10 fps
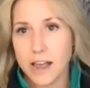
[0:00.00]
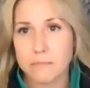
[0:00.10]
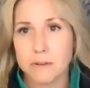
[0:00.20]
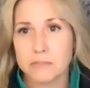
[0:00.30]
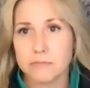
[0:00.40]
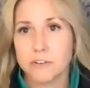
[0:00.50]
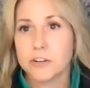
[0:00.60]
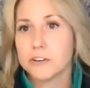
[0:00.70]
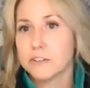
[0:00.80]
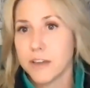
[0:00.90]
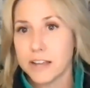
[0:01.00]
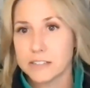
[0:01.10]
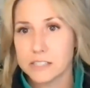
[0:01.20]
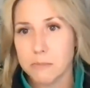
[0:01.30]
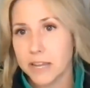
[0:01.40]
happen for your
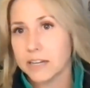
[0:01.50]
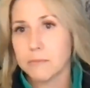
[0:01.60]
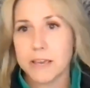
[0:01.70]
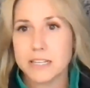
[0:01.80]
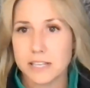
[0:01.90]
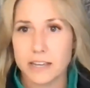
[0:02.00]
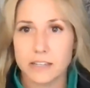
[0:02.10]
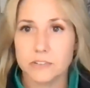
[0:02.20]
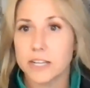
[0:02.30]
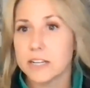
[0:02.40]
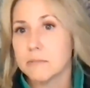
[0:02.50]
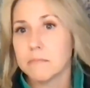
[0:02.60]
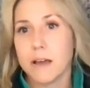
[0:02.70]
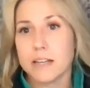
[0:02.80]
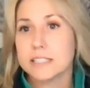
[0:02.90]
event to make it amazing. You need
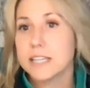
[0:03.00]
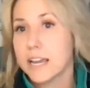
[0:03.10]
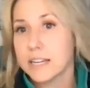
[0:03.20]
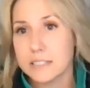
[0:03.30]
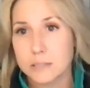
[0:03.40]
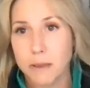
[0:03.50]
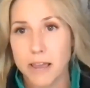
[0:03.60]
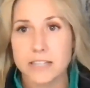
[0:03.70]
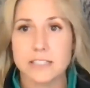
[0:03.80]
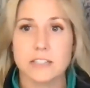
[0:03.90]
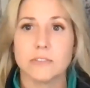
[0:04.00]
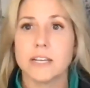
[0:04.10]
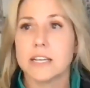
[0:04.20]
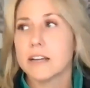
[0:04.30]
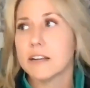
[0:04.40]
a stand space, you
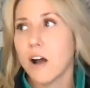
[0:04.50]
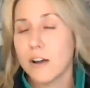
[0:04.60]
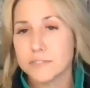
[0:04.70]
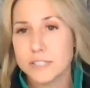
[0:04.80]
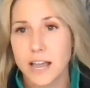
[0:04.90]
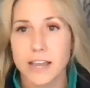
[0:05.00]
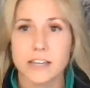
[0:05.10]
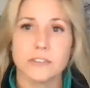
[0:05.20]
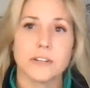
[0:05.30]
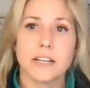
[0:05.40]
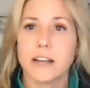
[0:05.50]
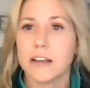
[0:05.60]
need an offsite, you need